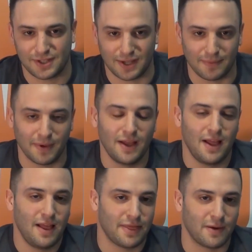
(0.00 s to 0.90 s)
team.
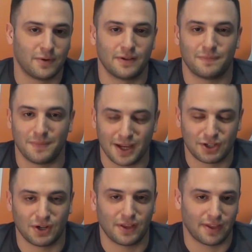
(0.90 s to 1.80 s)
They want to make
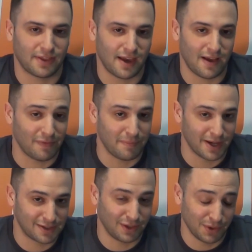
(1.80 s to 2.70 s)
sure that they have the
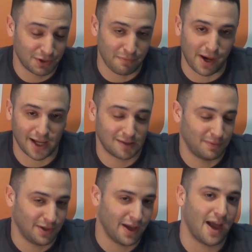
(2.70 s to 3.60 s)
best solution
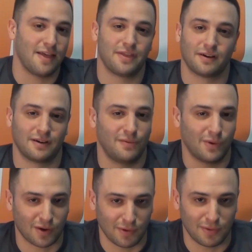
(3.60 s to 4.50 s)
possible, and they're going to
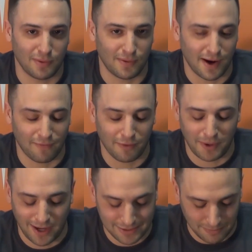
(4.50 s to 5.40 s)
work with whoever
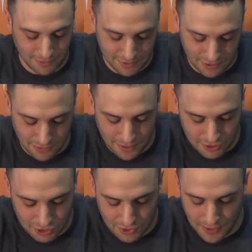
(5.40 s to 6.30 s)
possible to
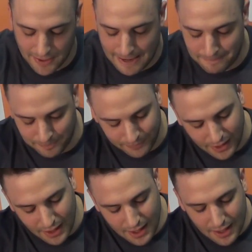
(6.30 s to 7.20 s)
ensure that.
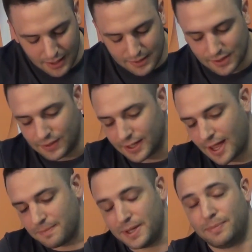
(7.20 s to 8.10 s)
So
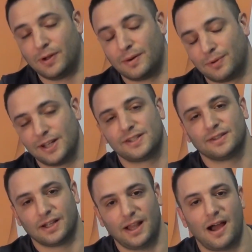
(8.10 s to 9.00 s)
again, people are embracing
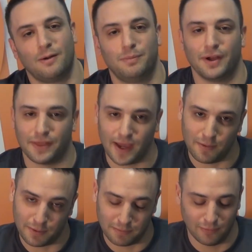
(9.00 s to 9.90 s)
the cloud, but they
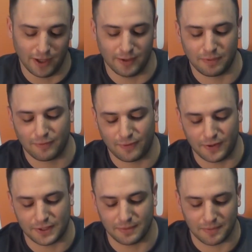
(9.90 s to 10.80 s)
would really
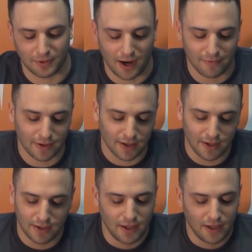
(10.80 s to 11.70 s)
prefer to be private.
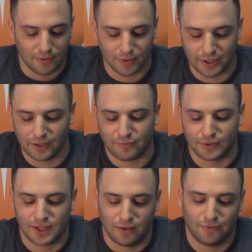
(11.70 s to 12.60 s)
Really look for
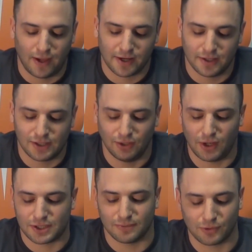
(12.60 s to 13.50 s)
Telefonica to
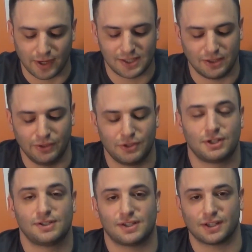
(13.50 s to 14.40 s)
launch some great
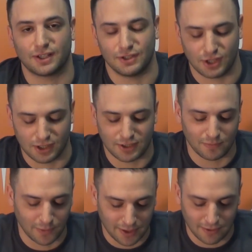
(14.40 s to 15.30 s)
solutions in
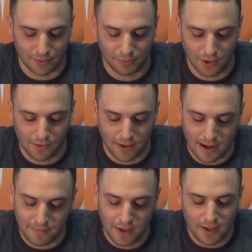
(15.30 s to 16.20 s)
conjunction with the new
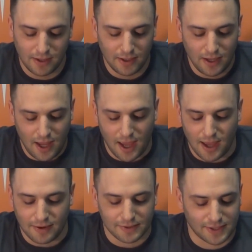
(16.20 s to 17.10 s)
program.
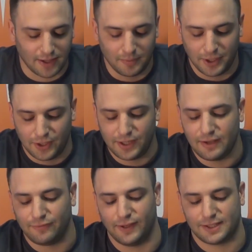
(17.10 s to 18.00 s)
And
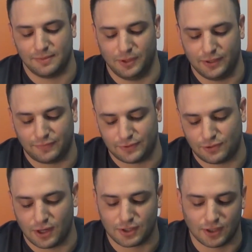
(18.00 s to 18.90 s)
scalability, flexible
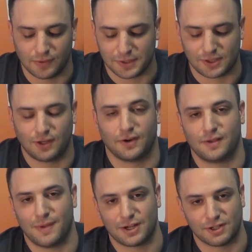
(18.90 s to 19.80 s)
infrastructure with security
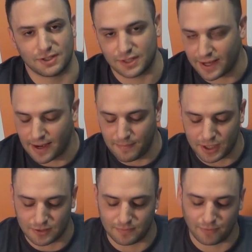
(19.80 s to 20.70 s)
measures, like I
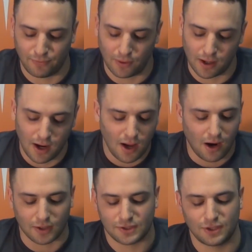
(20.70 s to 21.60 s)
mentioned before,
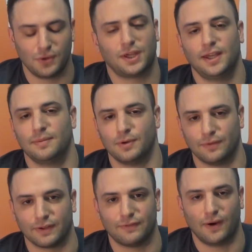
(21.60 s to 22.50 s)
are so key
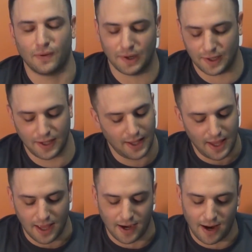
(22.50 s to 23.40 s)
moving forward.
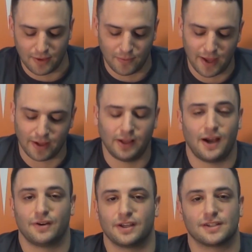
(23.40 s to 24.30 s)
And either way, the
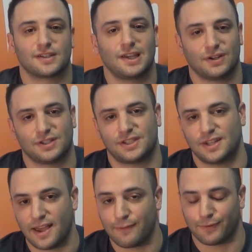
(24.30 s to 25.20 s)
cloud is here to
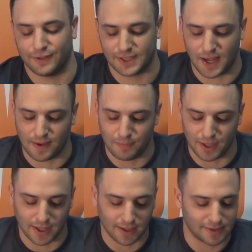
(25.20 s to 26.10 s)
stay for the time
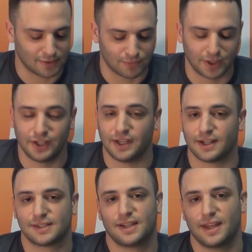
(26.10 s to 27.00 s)
being. It's really an
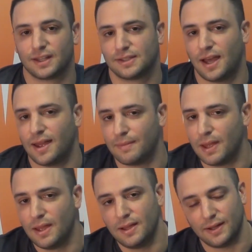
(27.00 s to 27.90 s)
exciting time.
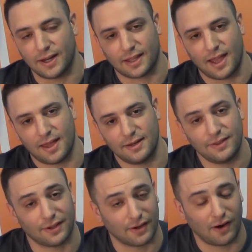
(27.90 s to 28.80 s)
But again,
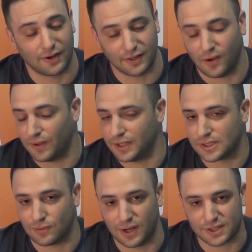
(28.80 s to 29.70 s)
there are all
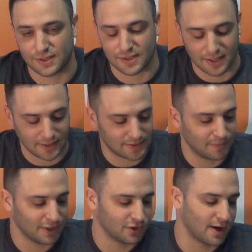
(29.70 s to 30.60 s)
these questions that need to
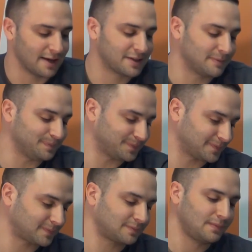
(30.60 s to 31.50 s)
be
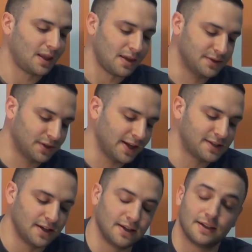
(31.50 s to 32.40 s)
addressed. So
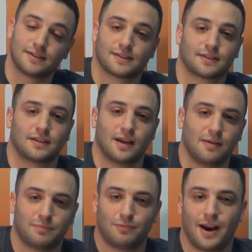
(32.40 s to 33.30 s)
that's it. It's
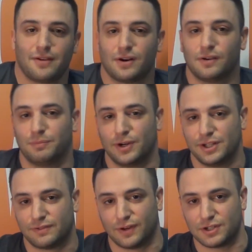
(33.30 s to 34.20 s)
rather a
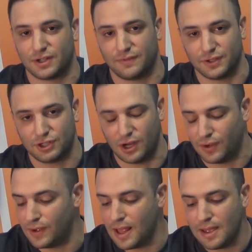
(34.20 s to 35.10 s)
abridged version of the
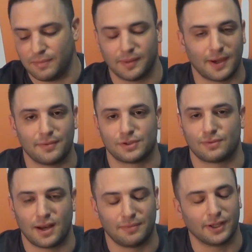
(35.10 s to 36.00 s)
show. Maybe I was
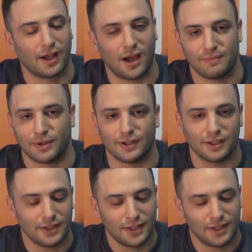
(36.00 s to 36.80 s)
rambling on, but